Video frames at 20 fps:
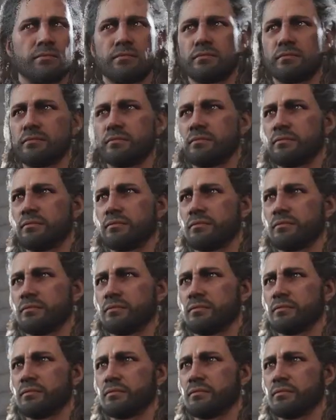
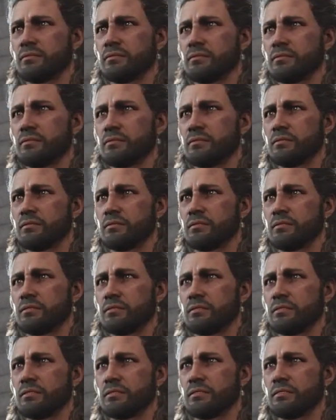
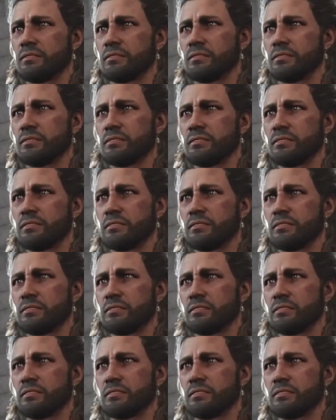Nobody speaks.